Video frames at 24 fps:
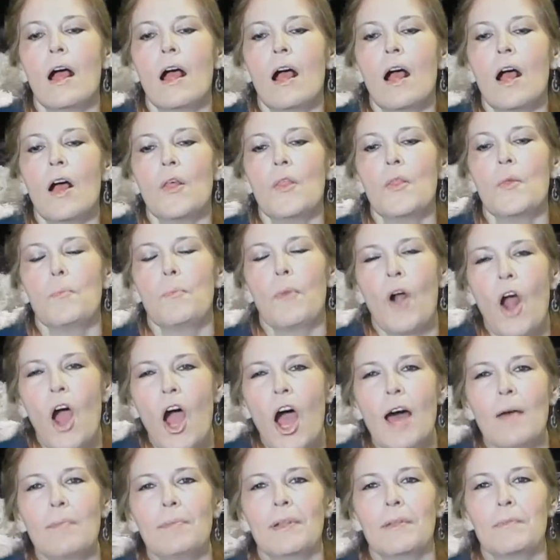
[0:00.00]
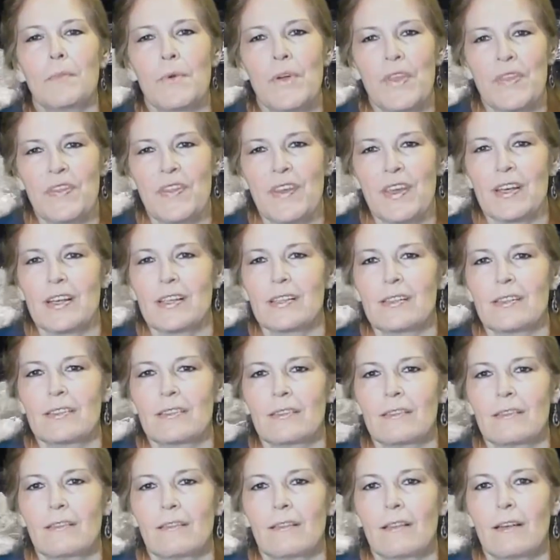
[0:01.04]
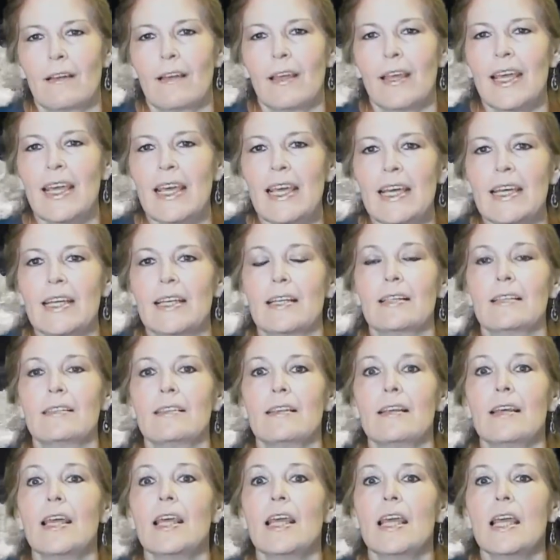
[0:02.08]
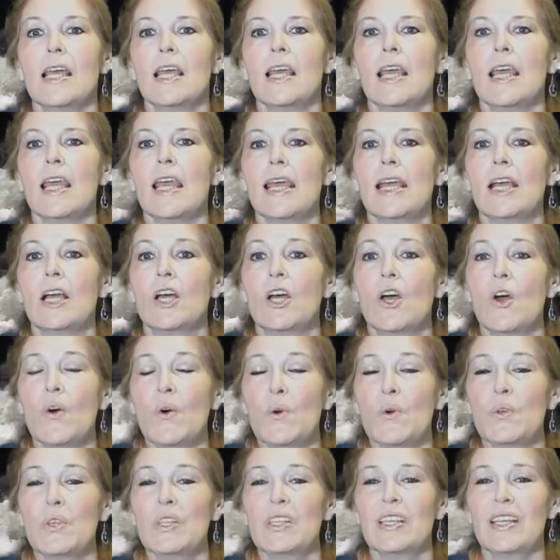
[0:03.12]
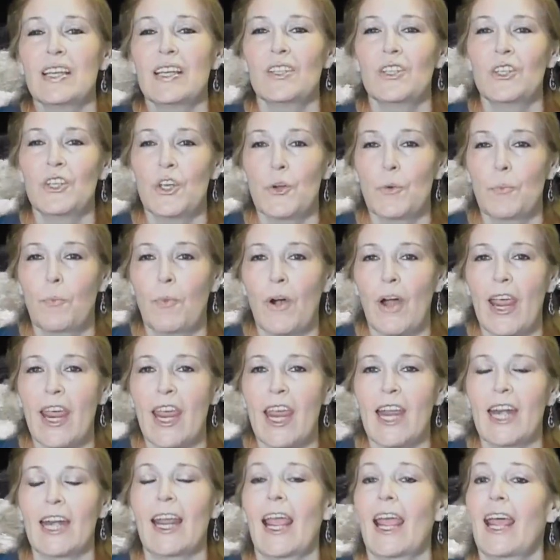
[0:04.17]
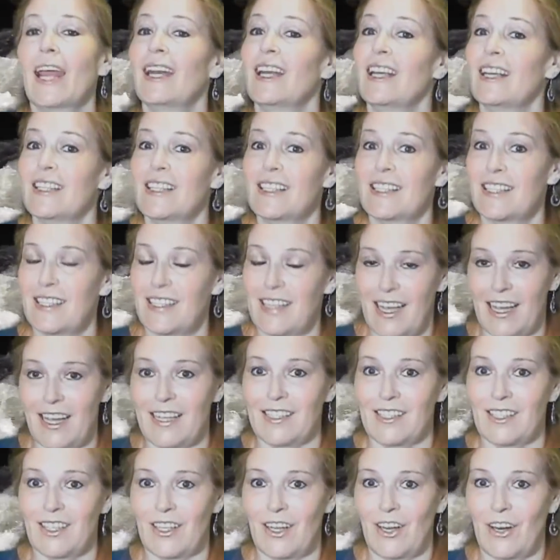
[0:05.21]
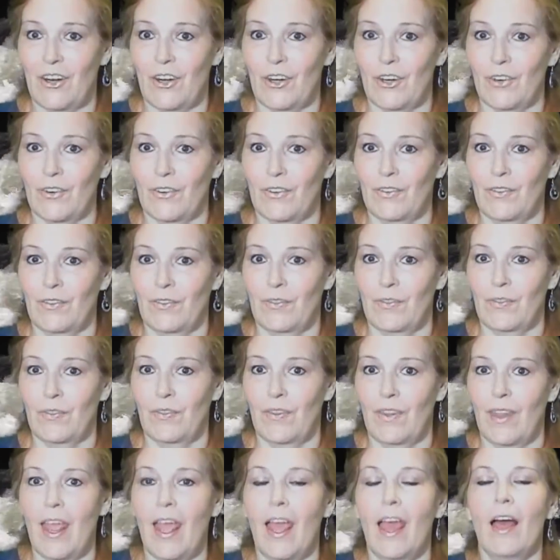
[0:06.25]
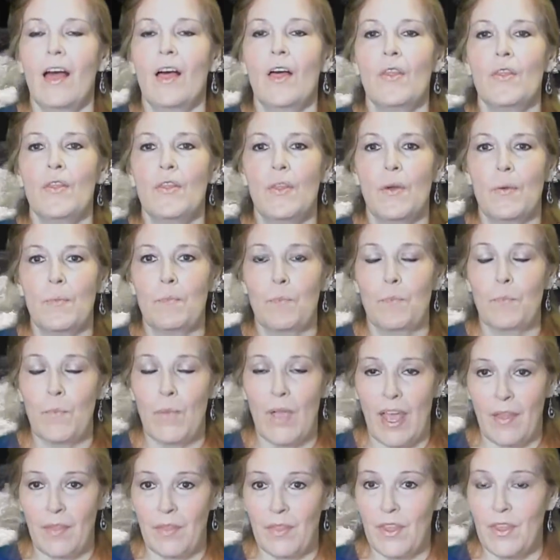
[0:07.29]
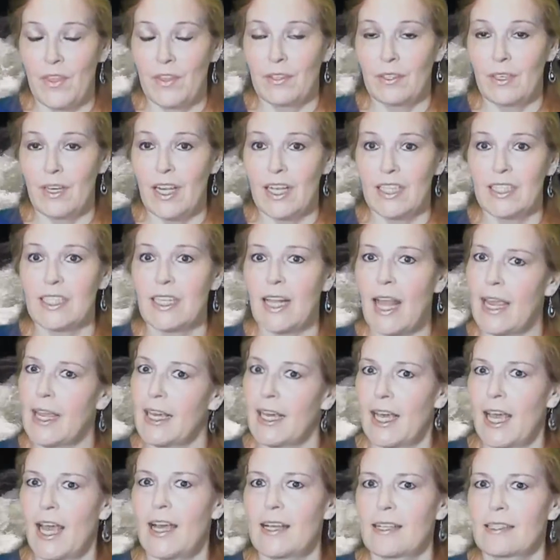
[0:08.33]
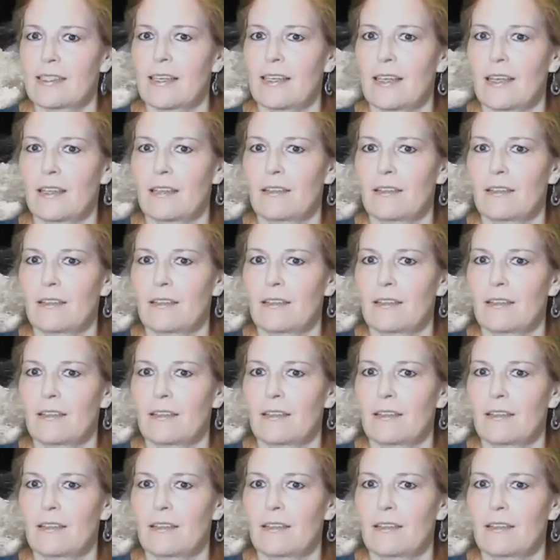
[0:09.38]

the problem with this is it goes into your brain and it stays there. And then it's like cussing.